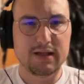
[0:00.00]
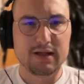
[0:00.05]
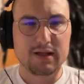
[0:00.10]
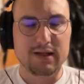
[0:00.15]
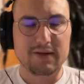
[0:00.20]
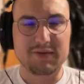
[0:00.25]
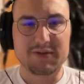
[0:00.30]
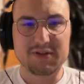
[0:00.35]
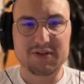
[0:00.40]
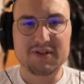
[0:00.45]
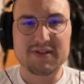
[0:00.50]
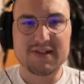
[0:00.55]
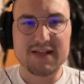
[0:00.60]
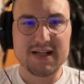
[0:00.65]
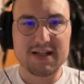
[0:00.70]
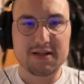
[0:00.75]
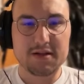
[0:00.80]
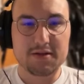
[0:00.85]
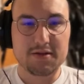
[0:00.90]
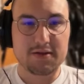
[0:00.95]
I'm going to assign
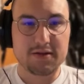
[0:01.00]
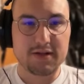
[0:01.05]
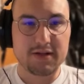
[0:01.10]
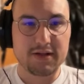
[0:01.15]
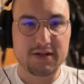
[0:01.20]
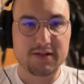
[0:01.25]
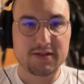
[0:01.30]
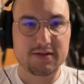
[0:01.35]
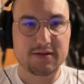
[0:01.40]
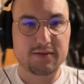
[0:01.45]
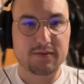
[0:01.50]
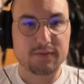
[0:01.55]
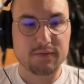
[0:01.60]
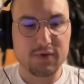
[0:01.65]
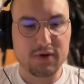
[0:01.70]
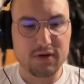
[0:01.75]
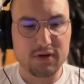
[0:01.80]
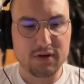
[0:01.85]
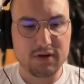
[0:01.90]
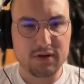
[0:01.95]
it to the insert
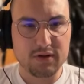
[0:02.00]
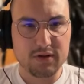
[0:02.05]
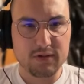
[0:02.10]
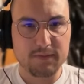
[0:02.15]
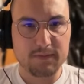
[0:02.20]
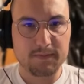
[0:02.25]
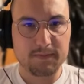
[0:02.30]
one,